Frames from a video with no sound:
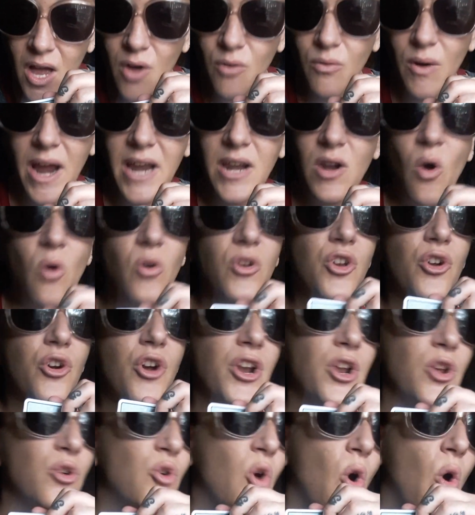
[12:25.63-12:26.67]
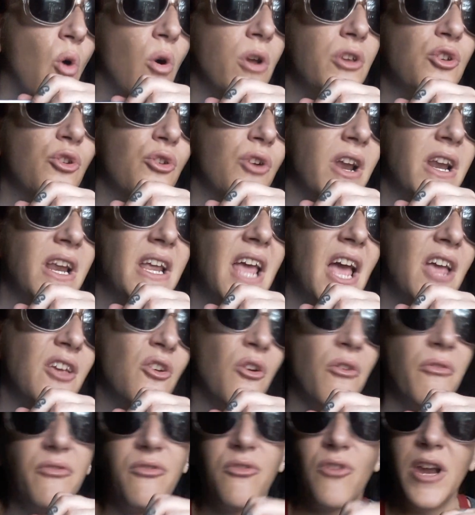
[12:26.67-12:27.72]
Right? Oh, you're going to go and you're going to get
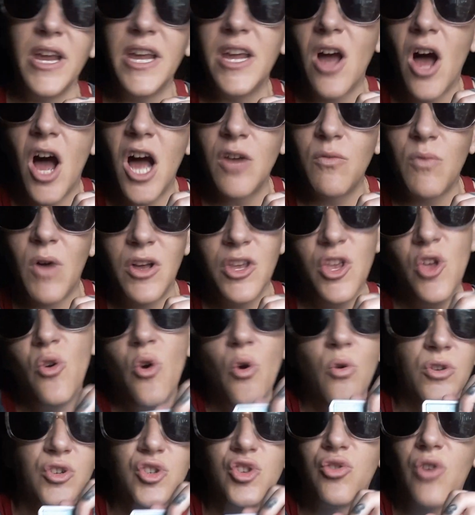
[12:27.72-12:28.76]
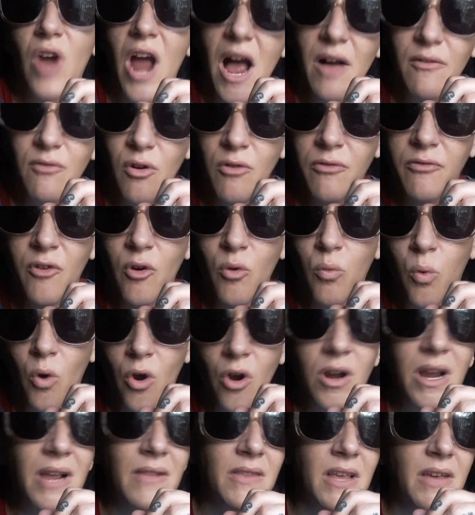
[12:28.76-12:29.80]
your freak on while you go and travel for
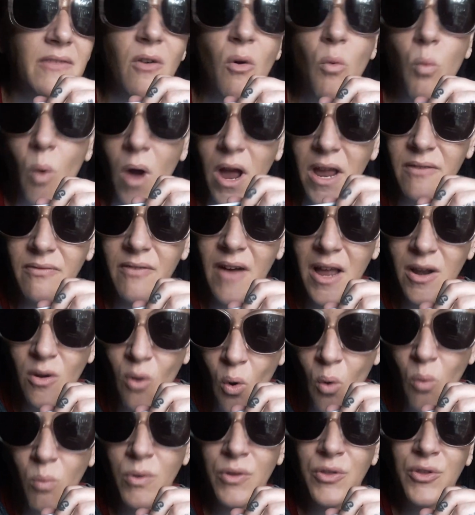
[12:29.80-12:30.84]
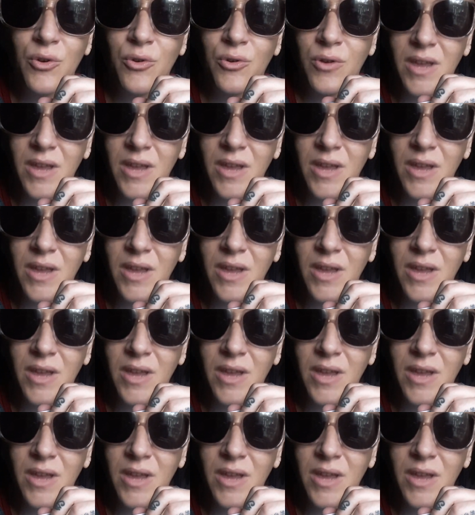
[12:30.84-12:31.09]
work and leave a wife at home with your